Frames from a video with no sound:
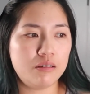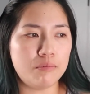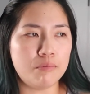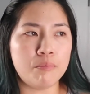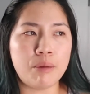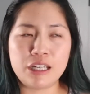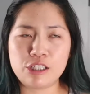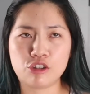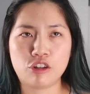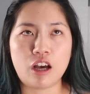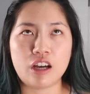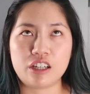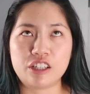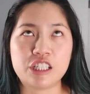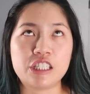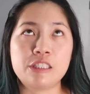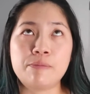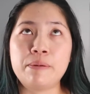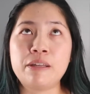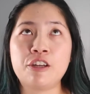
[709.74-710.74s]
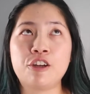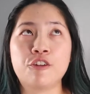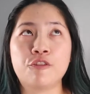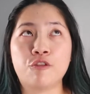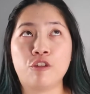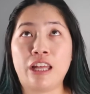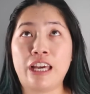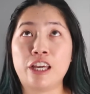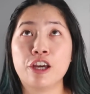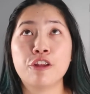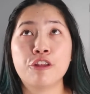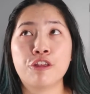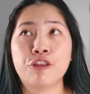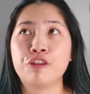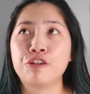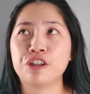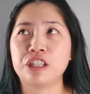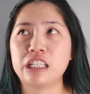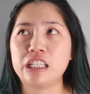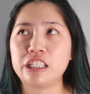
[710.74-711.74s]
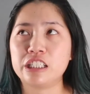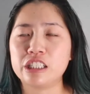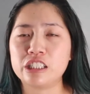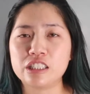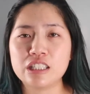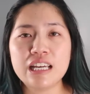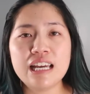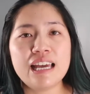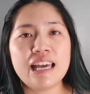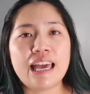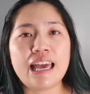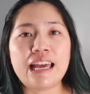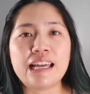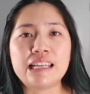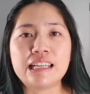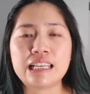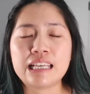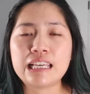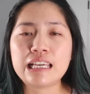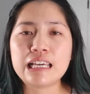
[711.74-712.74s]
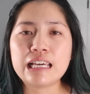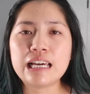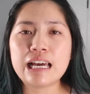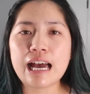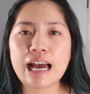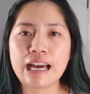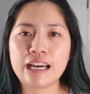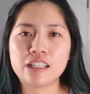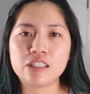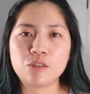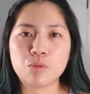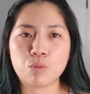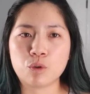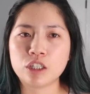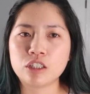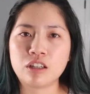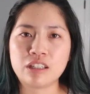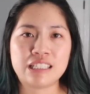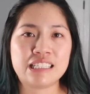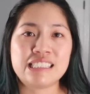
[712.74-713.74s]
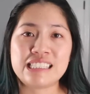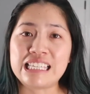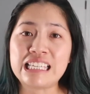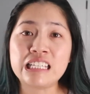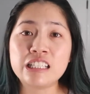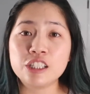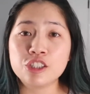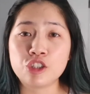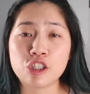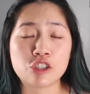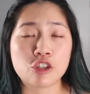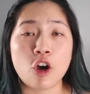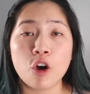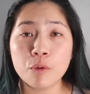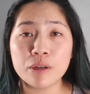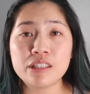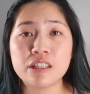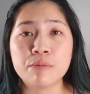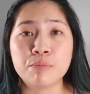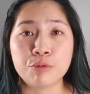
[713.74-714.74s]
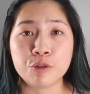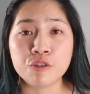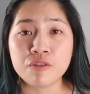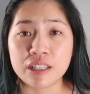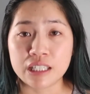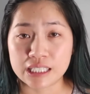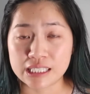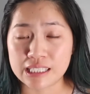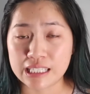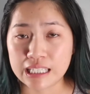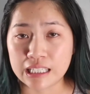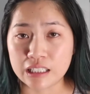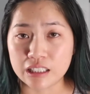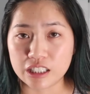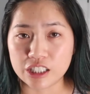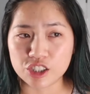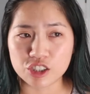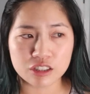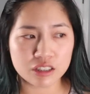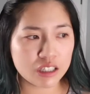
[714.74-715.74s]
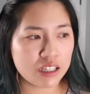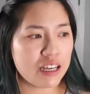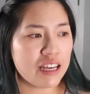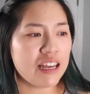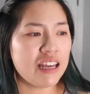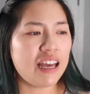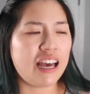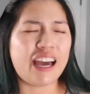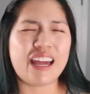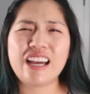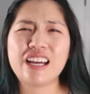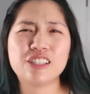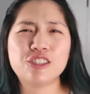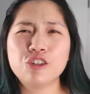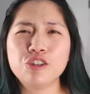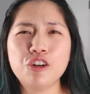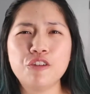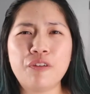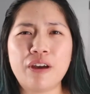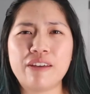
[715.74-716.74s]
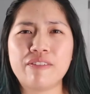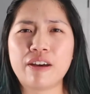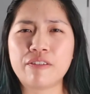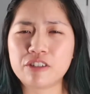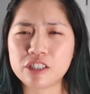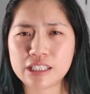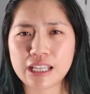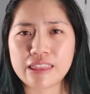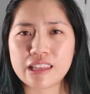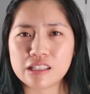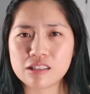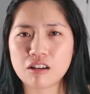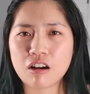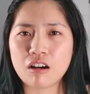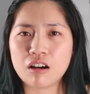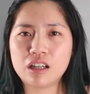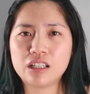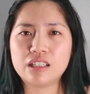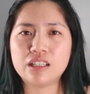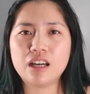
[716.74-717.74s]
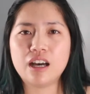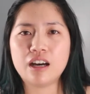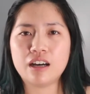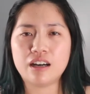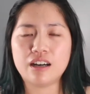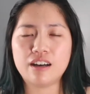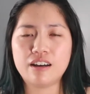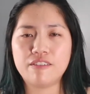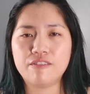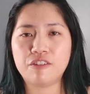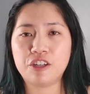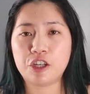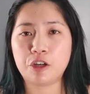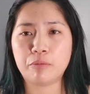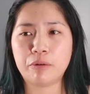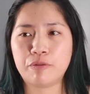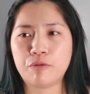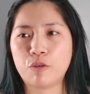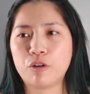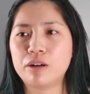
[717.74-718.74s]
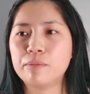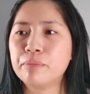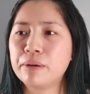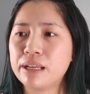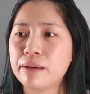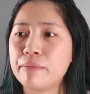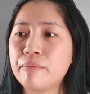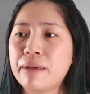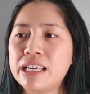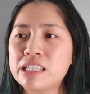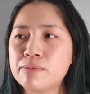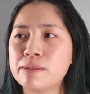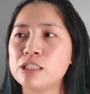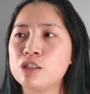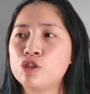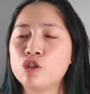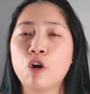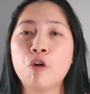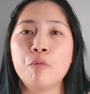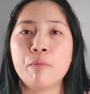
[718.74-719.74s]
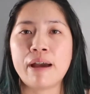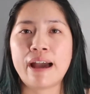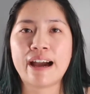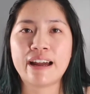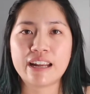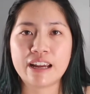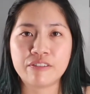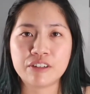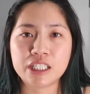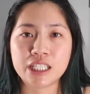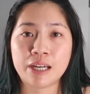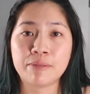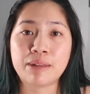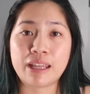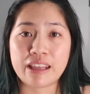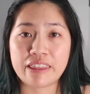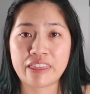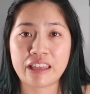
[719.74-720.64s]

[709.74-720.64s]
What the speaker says: much longer. He's been here for like 30 years, and he has worked on his English. He's always improving his English. I don't know if I've ever said this on video before, but it makes me so mad every time that I